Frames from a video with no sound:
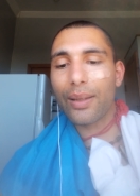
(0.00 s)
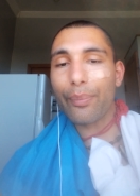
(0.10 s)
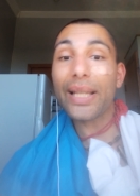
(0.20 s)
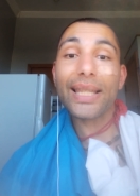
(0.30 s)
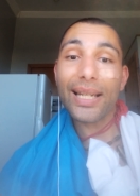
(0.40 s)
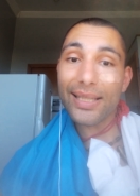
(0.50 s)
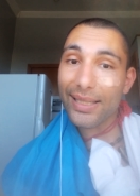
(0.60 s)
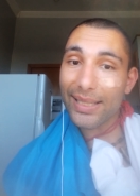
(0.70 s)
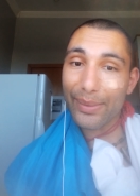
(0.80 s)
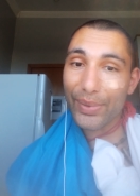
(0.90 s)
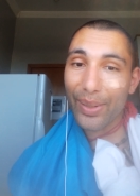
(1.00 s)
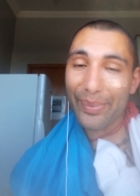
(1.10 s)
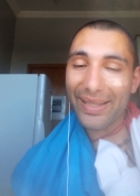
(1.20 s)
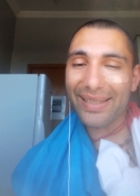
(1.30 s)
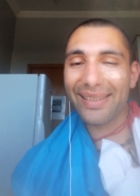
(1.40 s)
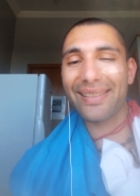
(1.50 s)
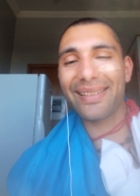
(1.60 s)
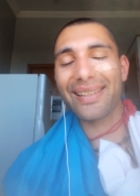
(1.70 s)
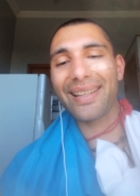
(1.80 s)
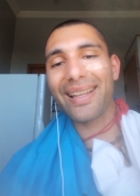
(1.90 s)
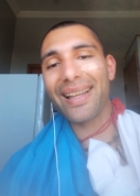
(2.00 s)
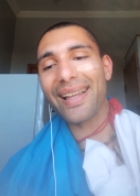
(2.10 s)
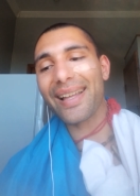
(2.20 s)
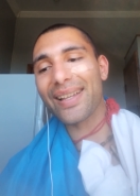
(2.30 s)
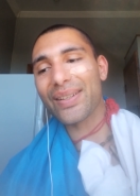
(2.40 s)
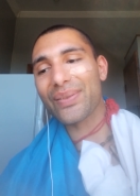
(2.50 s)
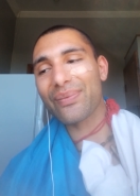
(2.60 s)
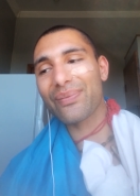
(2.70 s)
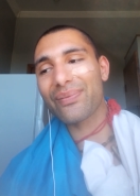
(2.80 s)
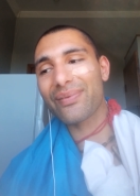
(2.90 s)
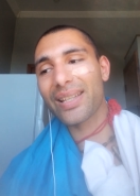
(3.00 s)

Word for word: But that is a deep topic. Um,